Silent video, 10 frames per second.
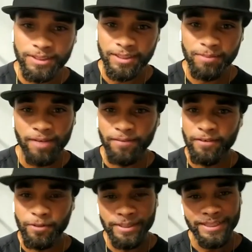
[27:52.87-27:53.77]
team i've
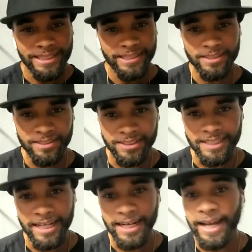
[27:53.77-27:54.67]
never been there the
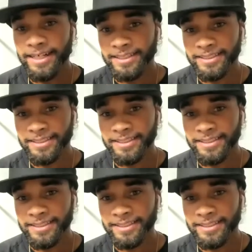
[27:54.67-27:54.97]
santa, santa ana rosa.